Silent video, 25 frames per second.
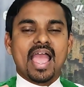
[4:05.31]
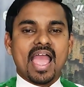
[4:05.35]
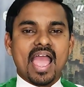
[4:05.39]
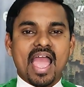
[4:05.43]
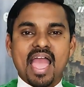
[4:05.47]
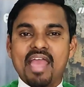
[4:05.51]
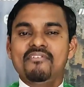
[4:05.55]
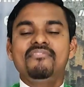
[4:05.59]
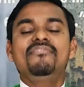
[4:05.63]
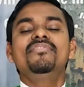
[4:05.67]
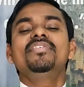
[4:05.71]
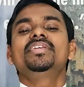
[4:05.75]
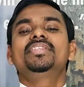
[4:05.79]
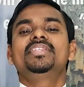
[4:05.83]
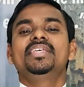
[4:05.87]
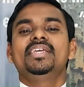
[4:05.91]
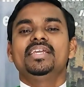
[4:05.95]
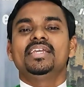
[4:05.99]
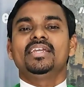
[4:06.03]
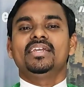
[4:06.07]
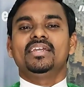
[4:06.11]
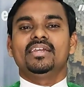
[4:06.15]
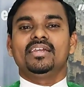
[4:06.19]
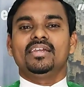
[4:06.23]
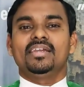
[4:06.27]

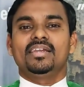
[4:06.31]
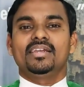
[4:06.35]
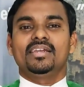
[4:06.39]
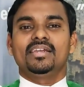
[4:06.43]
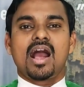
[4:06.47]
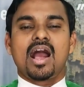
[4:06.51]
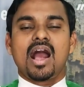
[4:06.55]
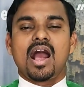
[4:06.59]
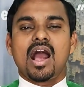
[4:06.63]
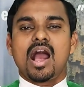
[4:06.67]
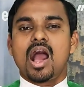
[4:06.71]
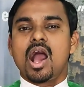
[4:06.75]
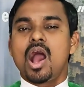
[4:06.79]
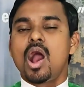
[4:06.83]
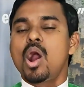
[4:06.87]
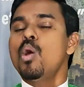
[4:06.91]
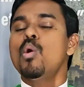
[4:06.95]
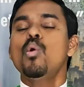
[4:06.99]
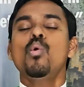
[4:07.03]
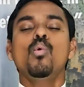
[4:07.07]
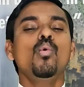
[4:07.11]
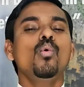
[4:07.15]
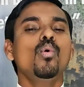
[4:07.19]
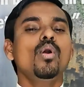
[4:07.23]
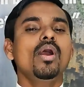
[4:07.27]
everything
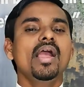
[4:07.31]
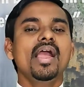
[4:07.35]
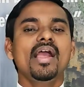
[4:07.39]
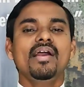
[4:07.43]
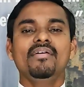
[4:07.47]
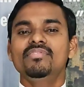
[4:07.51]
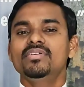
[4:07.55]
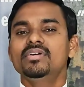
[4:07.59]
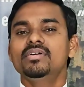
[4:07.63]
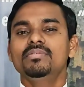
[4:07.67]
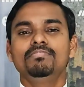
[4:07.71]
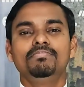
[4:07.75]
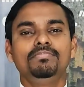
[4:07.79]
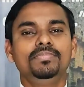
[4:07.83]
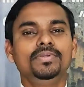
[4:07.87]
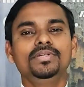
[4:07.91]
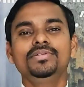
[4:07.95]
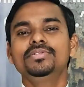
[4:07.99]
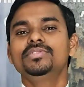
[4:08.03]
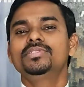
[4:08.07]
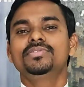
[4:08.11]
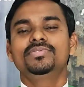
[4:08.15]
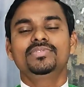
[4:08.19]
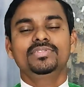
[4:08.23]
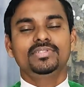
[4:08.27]
however
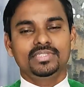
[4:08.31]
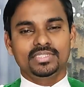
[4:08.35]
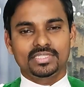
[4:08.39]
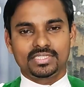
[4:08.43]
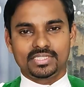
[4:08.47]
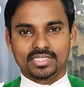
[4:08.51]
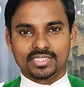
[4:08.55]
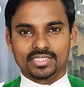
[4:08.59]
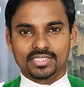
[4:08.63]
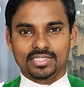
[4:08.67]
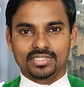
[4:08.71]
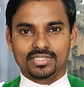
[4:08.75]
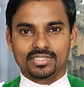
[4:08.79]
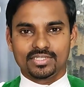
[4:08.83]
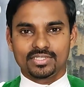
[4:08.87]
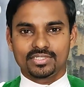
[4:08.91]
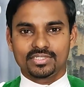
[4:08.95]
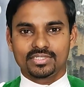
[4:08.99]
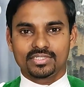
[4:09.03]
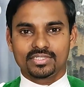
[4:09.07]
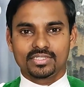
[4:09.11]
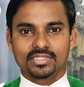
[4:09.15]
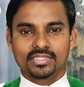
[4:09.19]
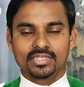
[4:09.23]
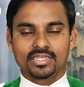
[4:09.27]
beautiful it
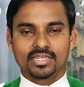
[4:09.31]
is,